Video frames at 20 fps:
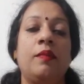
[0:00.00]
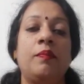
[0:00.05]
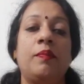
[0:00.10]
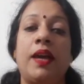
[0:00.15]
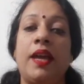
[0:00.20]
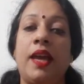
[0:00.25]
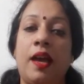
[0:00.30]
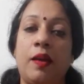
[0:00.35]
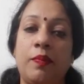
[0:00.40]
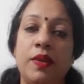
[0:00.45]

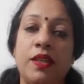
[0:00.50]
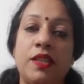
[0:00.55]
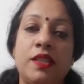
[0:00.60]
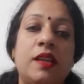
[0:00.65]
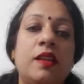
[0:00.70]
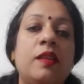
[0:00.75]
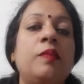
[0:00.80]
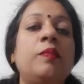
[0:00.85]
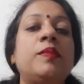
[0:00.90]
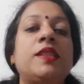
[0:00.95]
My happy
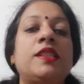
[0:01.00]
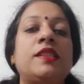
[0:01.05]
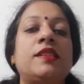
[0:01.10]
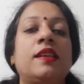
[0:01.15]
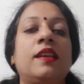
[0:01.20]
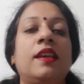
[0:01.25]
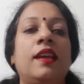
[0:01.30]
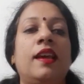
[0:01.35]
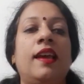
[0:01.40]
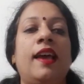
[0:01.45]
times
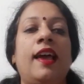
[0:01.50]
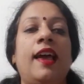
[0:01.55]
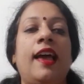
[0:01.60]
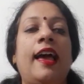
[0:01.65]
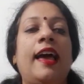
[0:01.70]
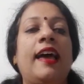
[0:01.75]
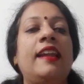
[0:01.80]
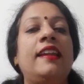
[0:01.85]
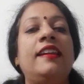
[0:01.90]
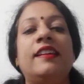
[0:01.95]

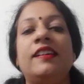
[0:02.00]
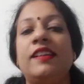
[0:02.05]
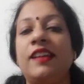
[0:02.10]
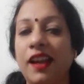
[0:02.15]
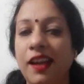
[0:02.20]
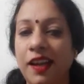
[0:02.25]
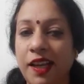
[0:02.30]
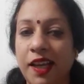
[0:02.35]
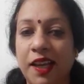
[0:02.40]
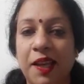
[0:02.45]
and
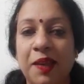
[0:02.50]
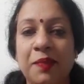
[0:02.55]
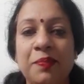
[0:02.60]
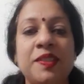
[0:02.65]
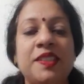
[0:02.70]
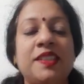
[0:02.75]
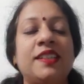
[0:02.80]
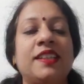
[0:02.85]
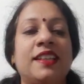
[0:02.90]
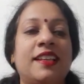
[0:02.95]
learning
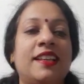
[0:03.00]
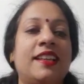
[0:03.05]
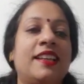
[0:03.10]
times.